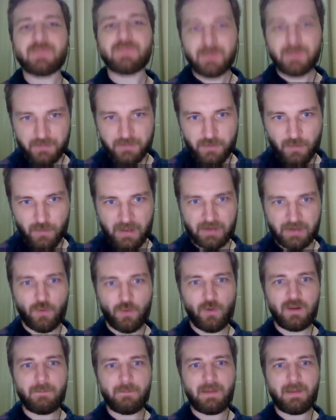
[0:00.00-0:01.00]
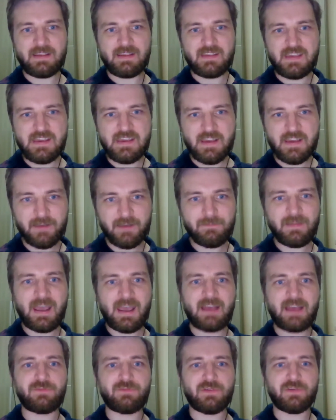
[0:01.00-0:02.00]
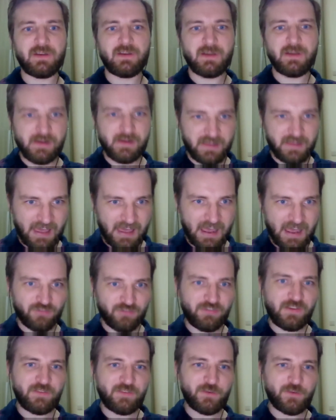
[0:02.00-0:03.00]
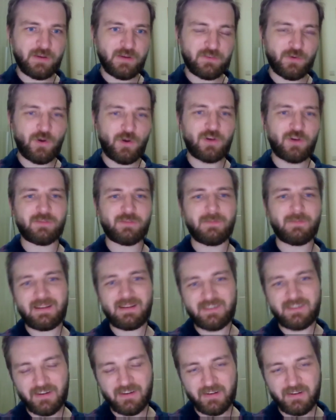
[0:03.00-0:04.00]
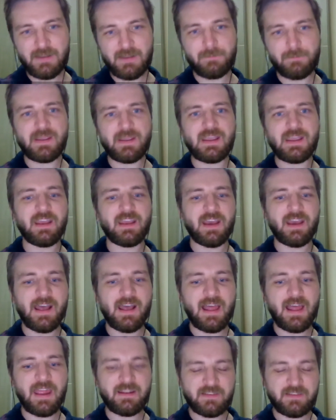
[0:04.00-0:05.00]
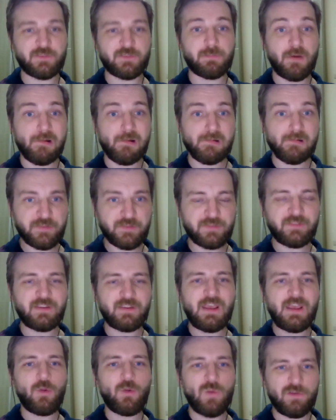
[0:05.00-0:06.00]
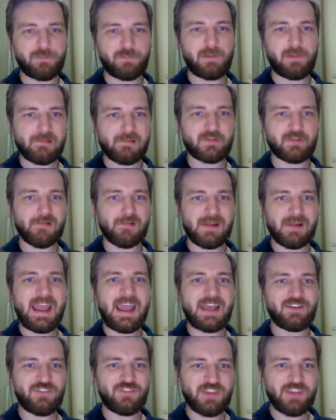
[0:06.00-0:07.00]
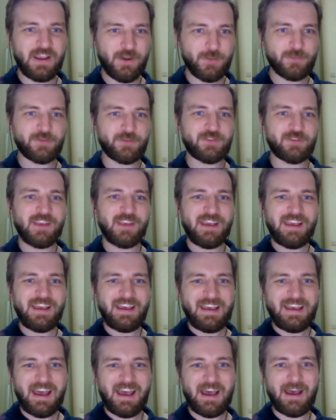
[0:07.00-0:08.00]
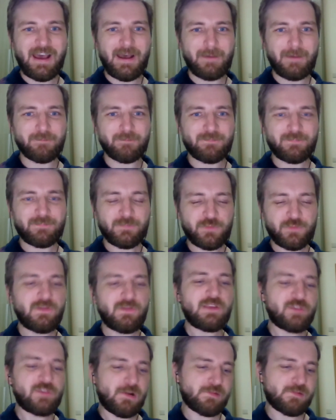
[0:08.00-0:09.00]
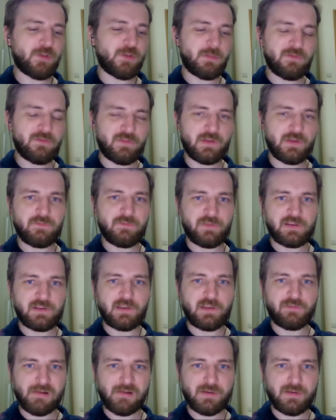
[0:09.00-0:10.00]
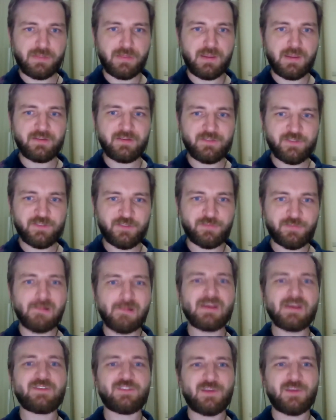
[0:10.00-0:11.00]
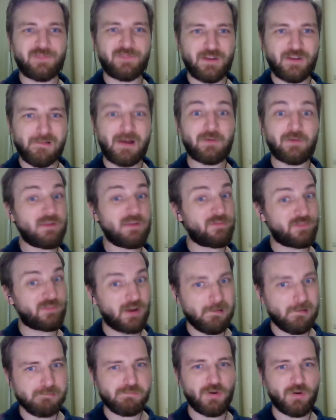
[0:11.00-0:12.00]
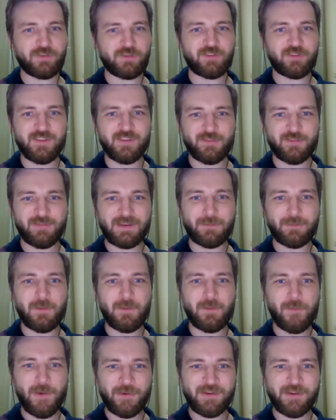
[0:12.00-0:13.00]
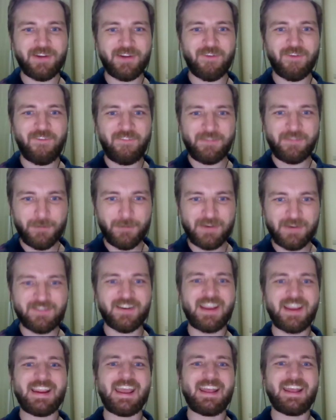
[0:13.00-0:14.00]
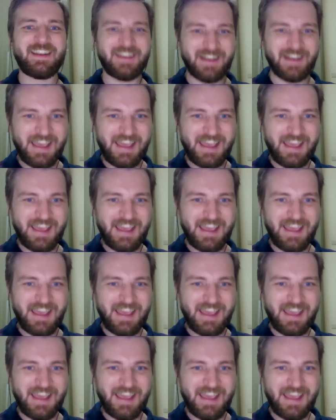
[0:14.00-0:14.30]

you can call a Bykea and the cash is going to automatically be dispersed with partnering NGOs. So these are some of the different things. There is something around iftar boxes that we're working on, which again,